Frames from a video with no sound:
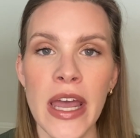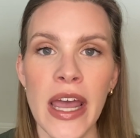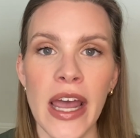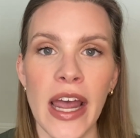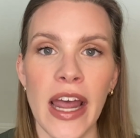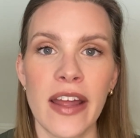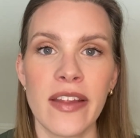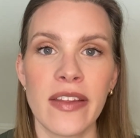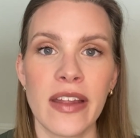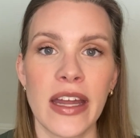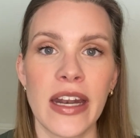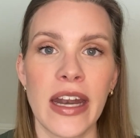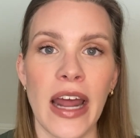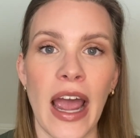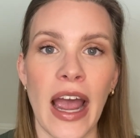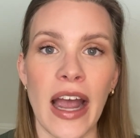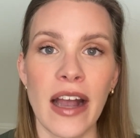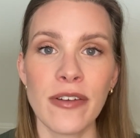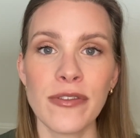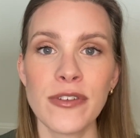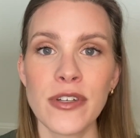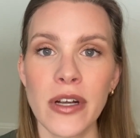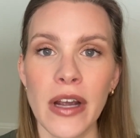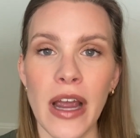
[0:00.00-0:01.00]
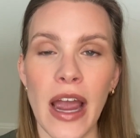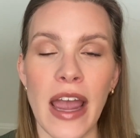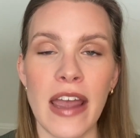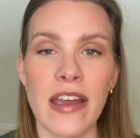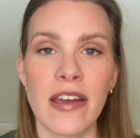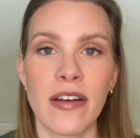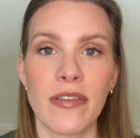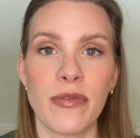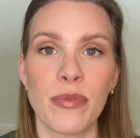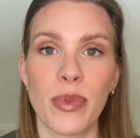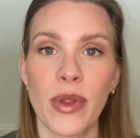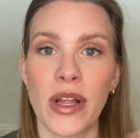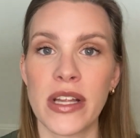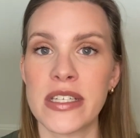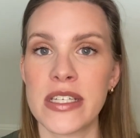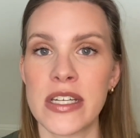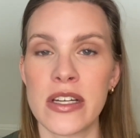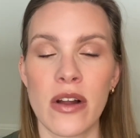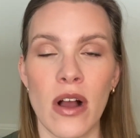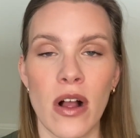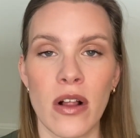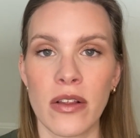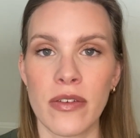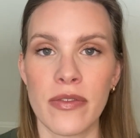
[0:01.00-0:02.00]
And then after I have blended
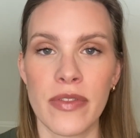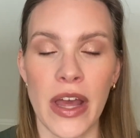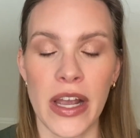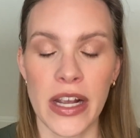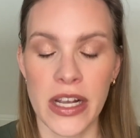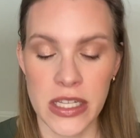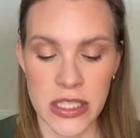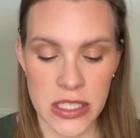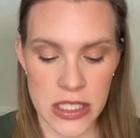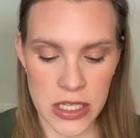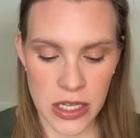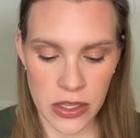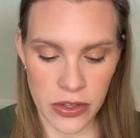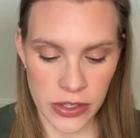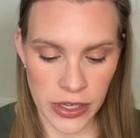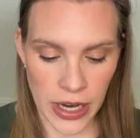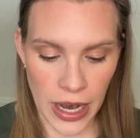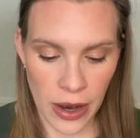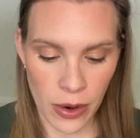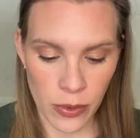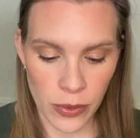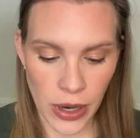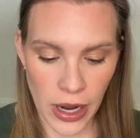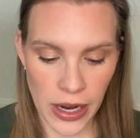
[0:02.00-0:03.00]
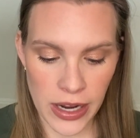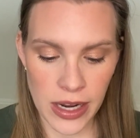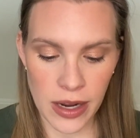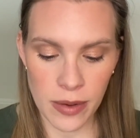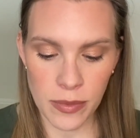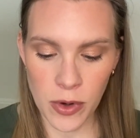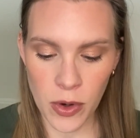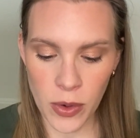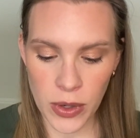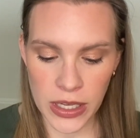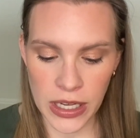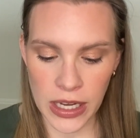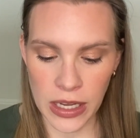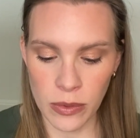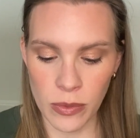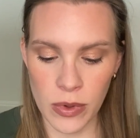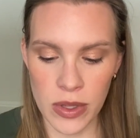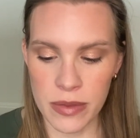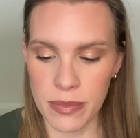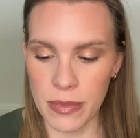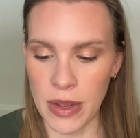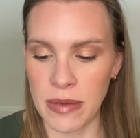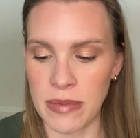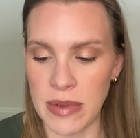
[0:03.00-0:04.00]
all of that concealer out, I am going in
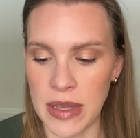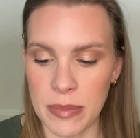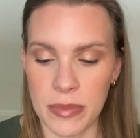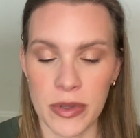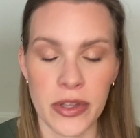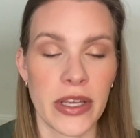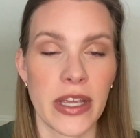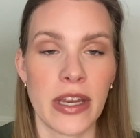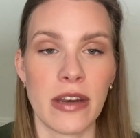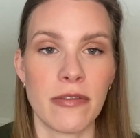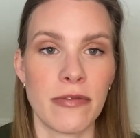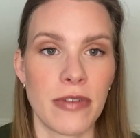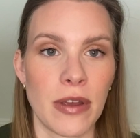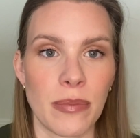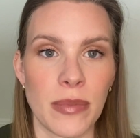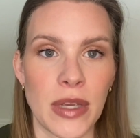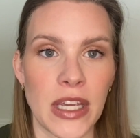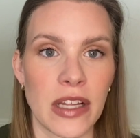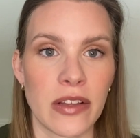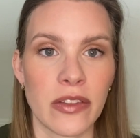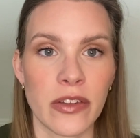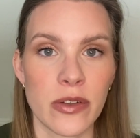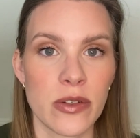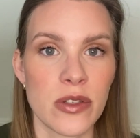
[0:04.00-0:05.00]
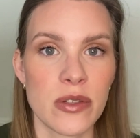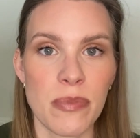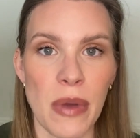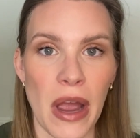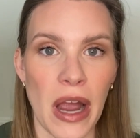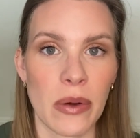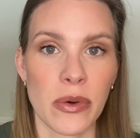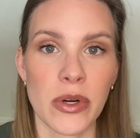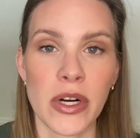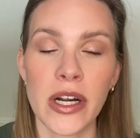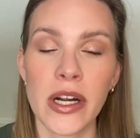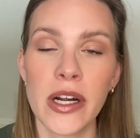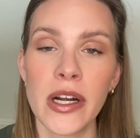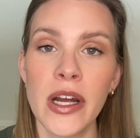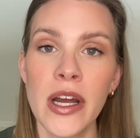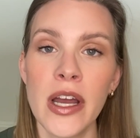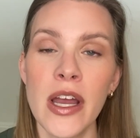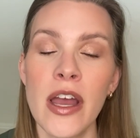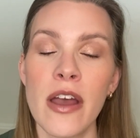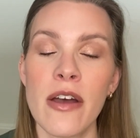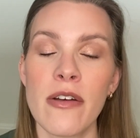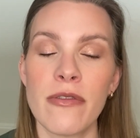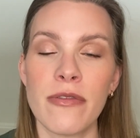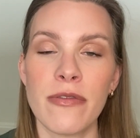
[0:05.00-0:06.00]
with my Maybelline Fit Me Loose Powder
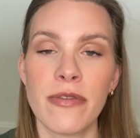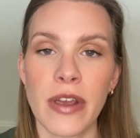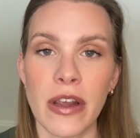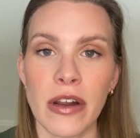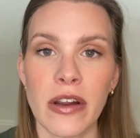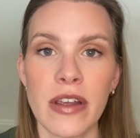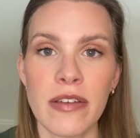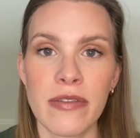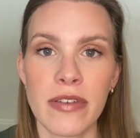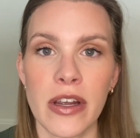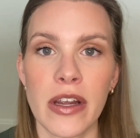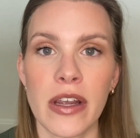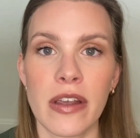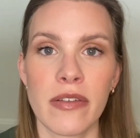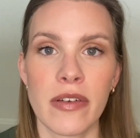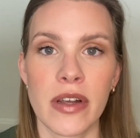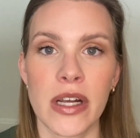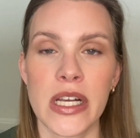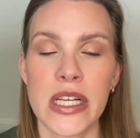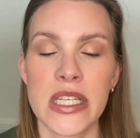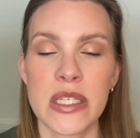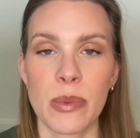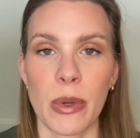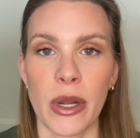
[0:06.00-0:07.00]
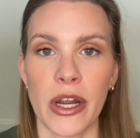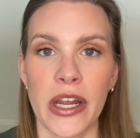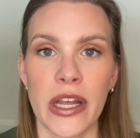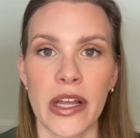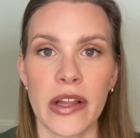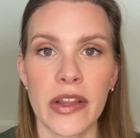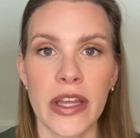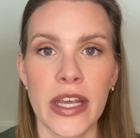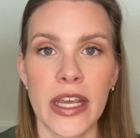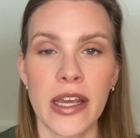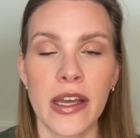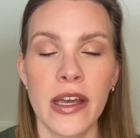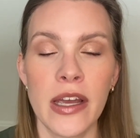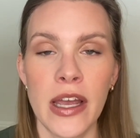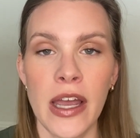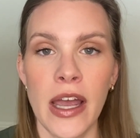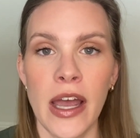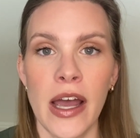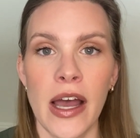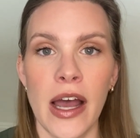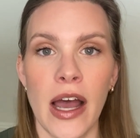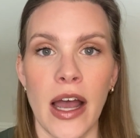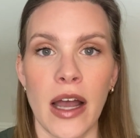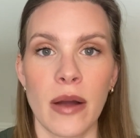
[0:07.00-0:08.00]
very sparingly.
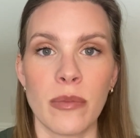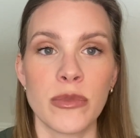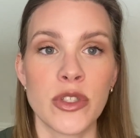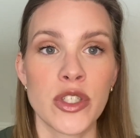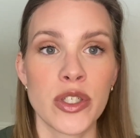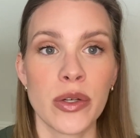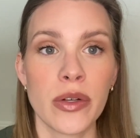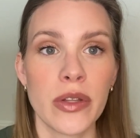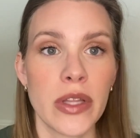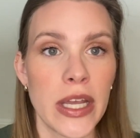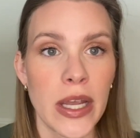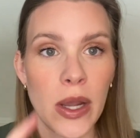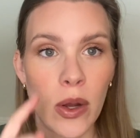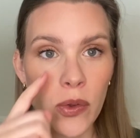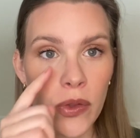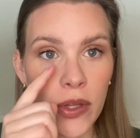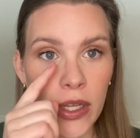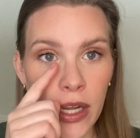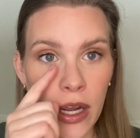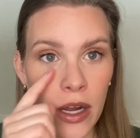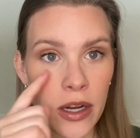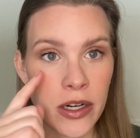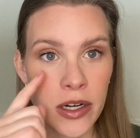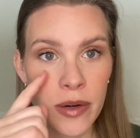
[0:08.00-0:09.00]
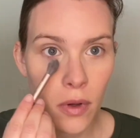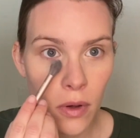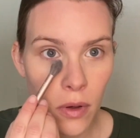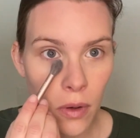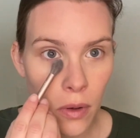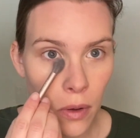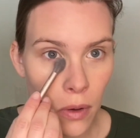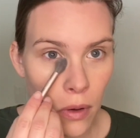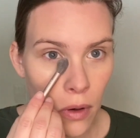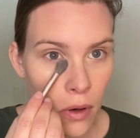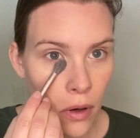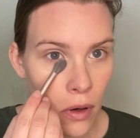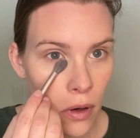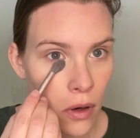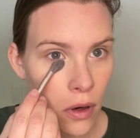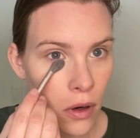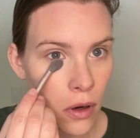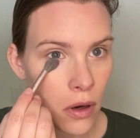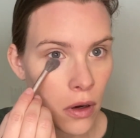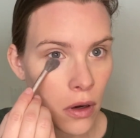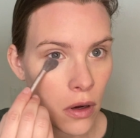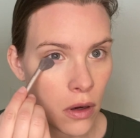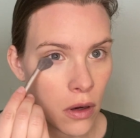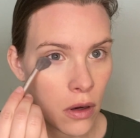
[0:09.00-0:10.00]
Truly only under my eyes and then
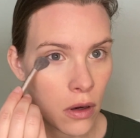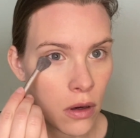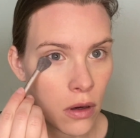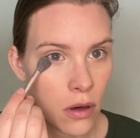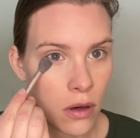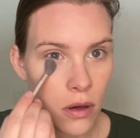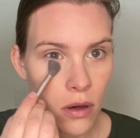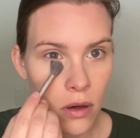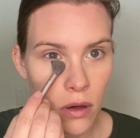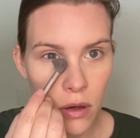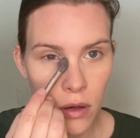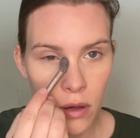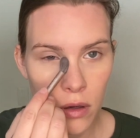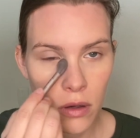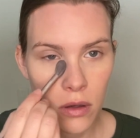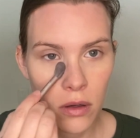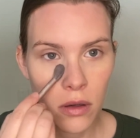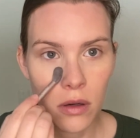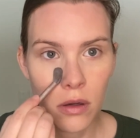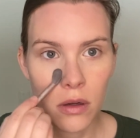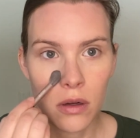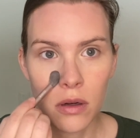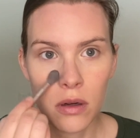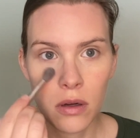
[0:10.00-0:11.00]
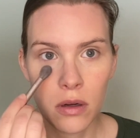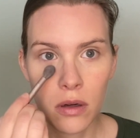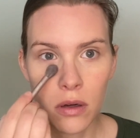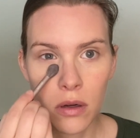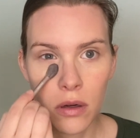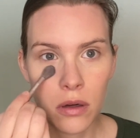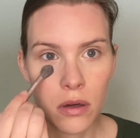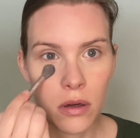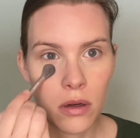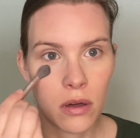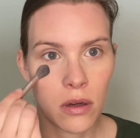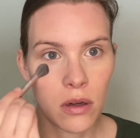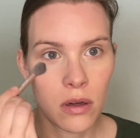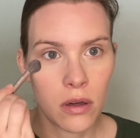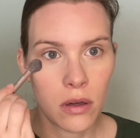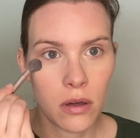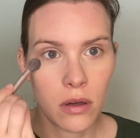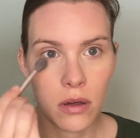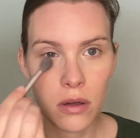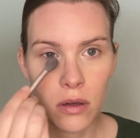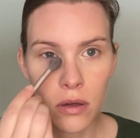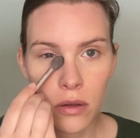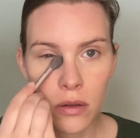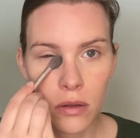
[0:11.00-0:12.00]
on my eyelids to kind of set that
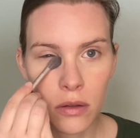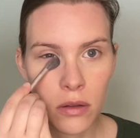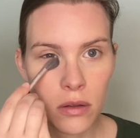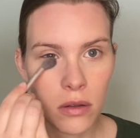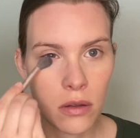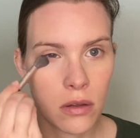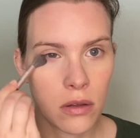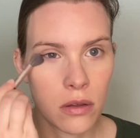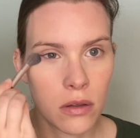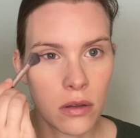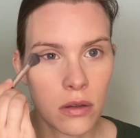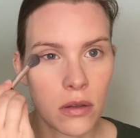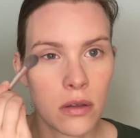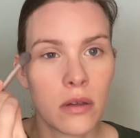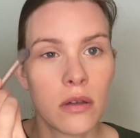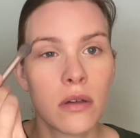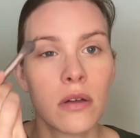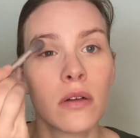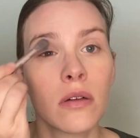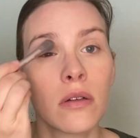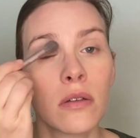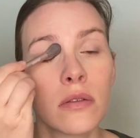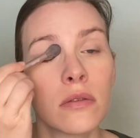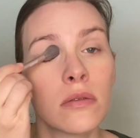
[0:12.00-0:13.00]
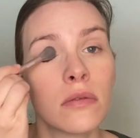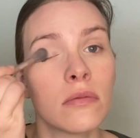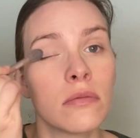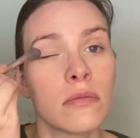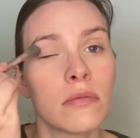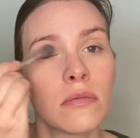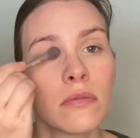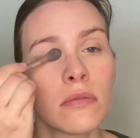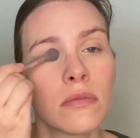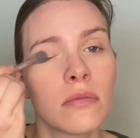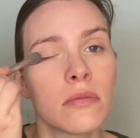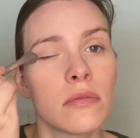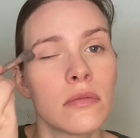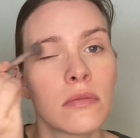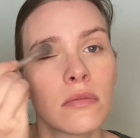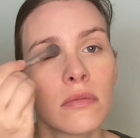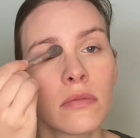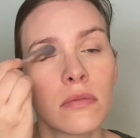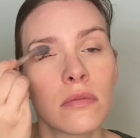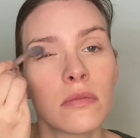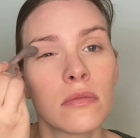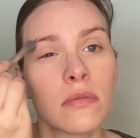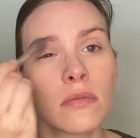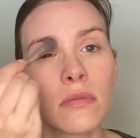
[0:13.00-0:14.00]
concealer in place so it doesn't crease in the places where
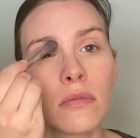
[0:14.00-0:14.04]
my